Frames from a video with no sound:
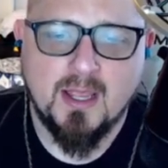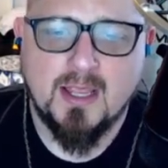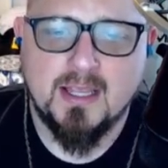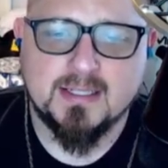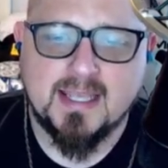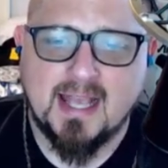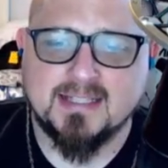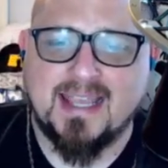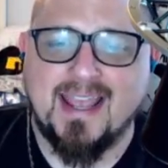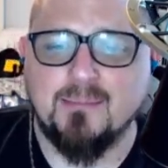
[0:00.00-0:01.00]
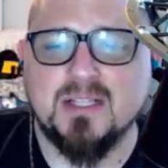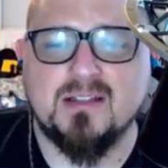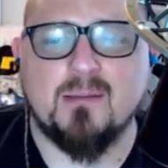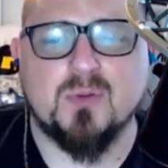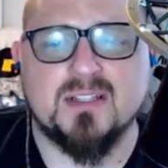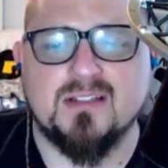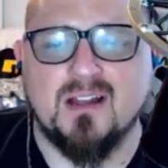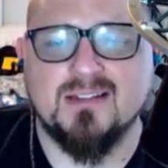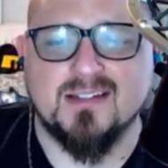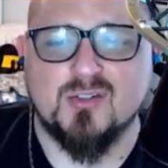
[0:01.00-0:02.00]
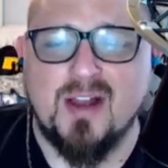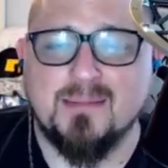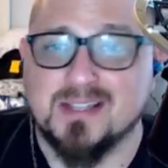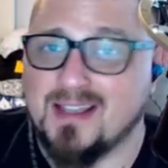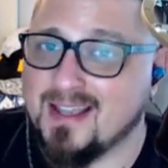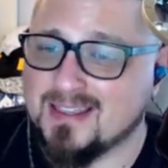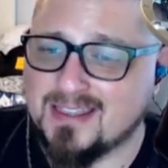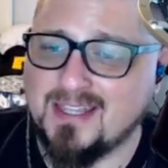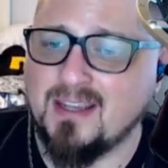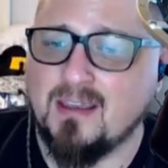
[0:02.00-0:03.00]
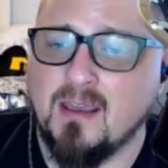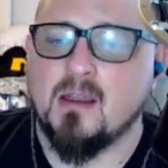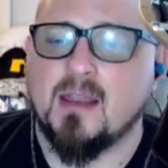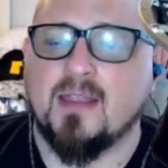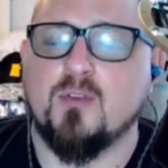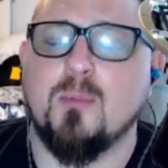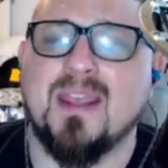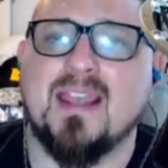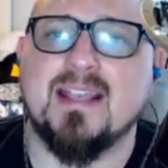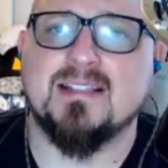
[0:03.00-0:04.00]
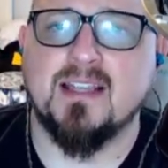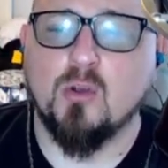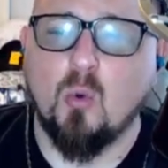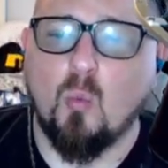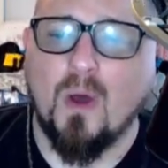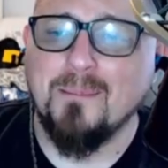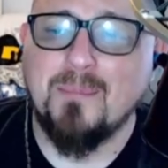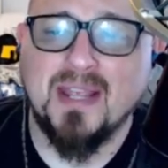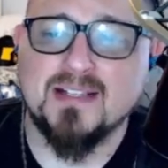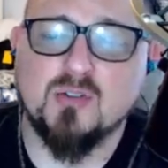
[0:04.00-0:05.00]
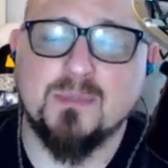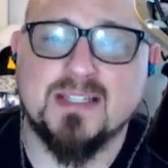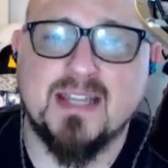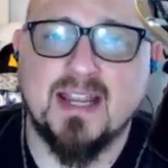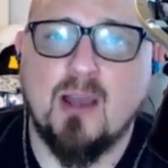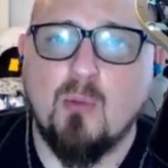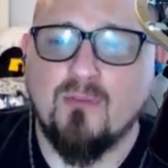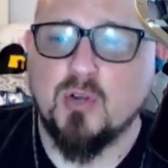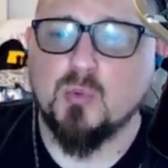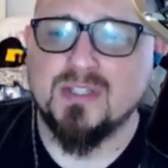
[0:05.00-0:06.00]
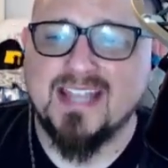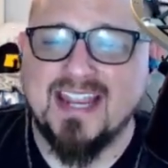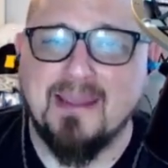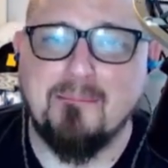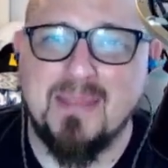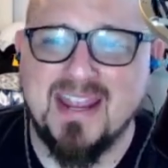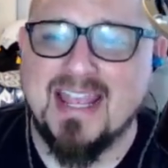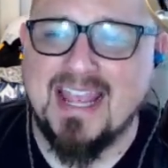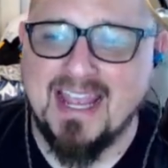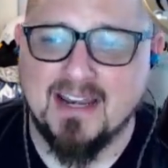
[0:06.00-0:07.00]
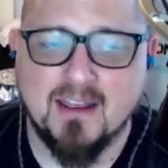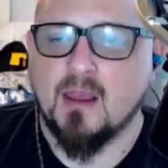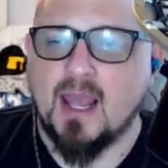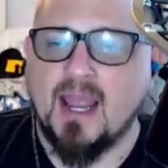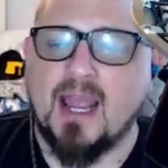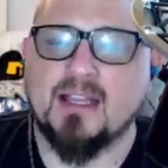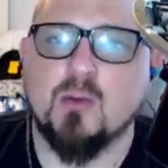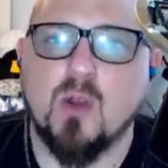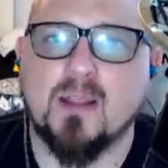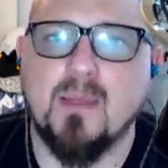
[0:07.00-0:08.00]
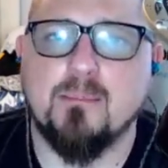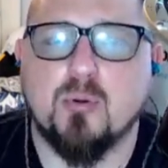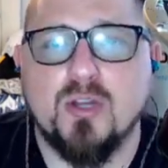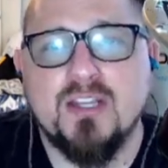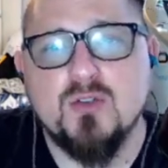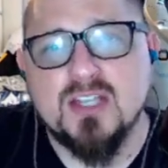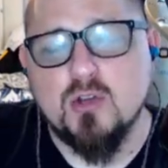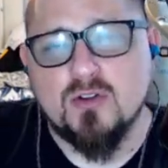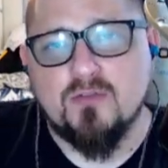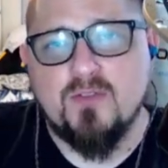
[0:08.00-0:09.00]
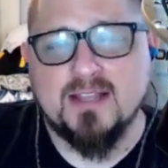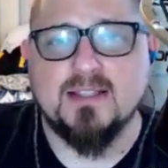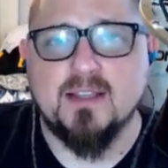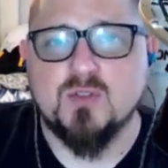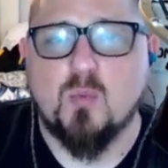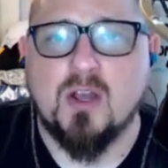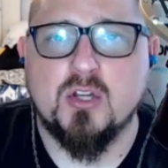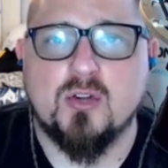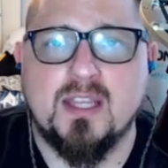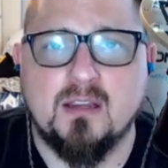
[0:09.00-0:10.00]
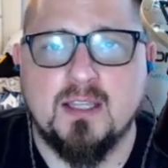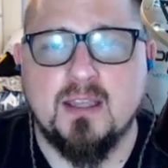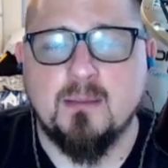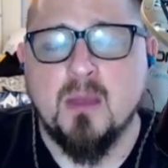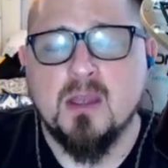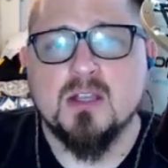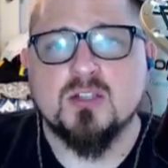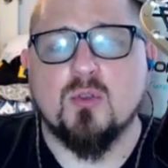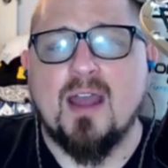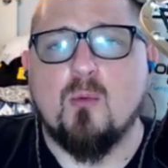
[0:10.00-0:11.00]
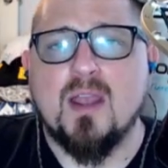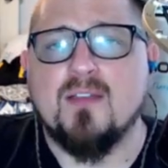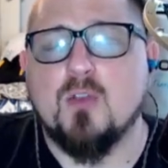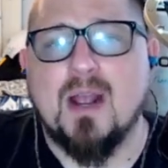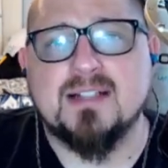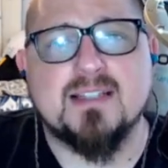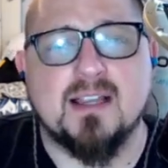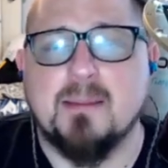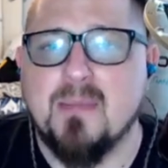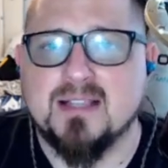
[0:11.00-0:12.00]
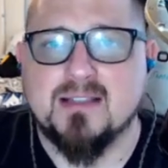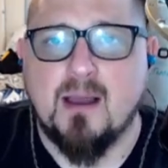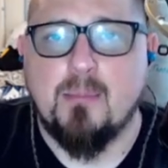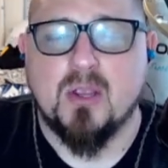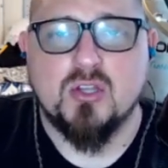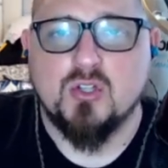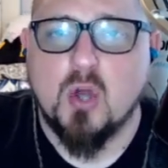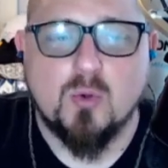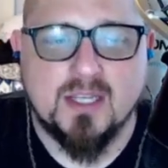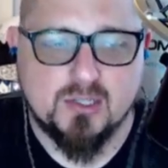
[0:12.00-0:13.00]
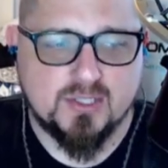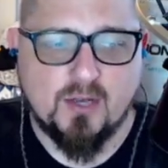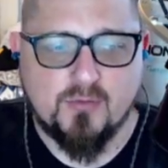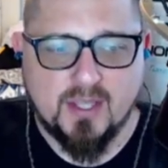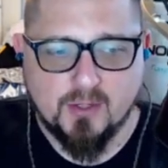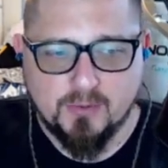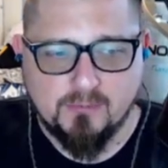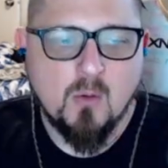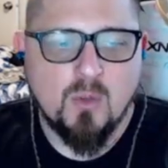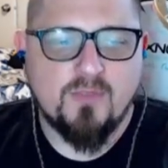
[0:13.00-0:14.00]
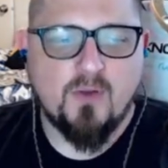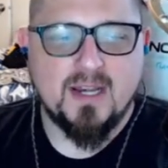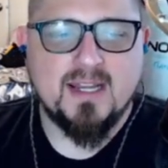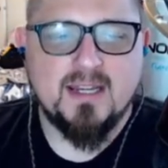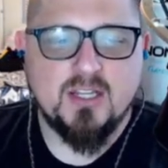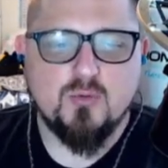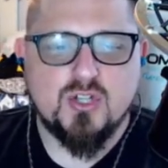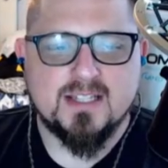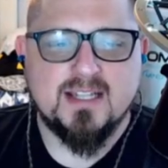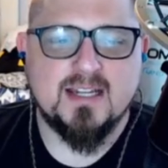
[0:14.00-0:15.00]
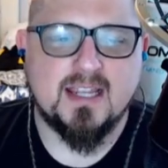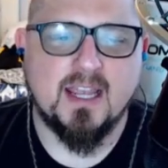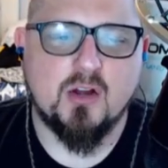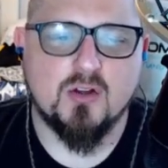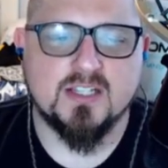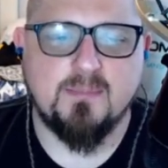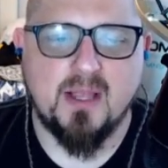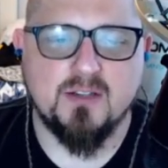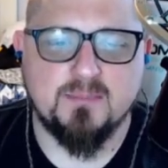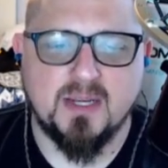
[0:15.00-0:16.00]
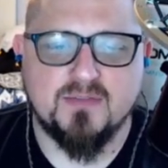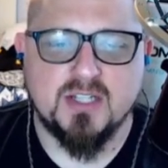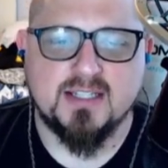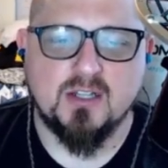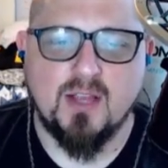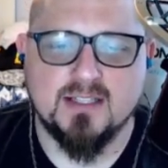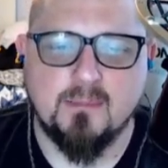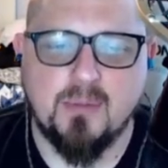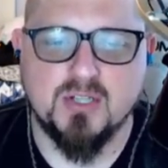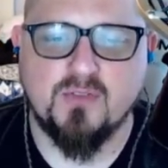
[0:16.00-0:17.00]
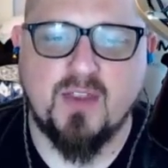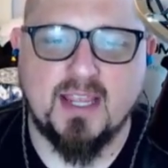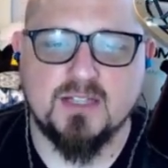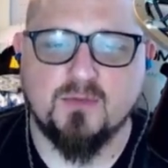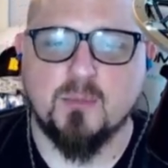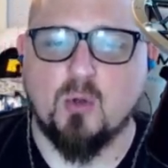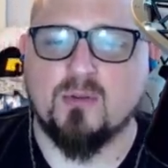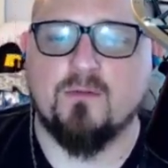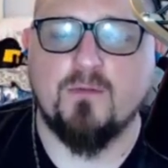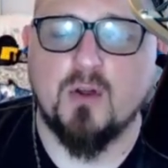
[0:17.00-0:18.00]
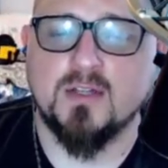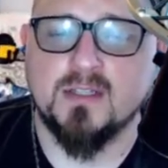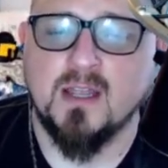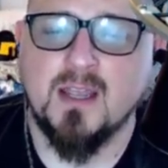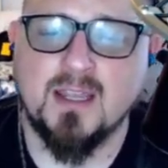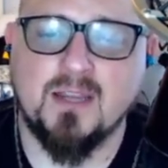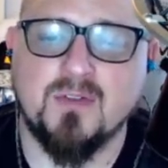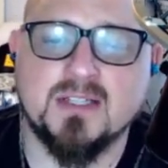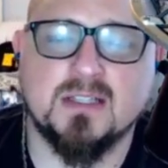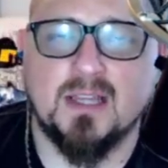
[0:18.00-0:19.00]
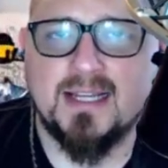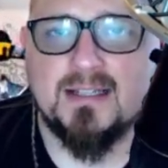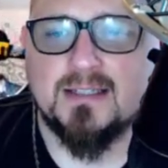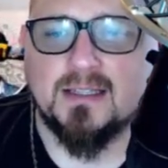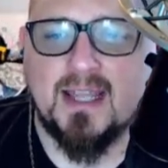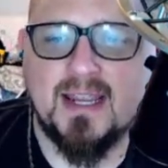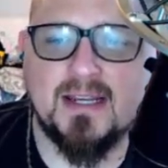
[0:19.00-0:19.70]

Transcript: His cast can be stopped with stuns and traps, I think, if you make a single 1 pixel mistake. However, you will take a big hit. I highly recommend pre-using your defensives while you're killing him, so that way if you accidentally mess up, you don't get yourself killed. With Von'Indi, you just need to kick her spells, but if she still has a bunch of haste from going first, even a slight delay in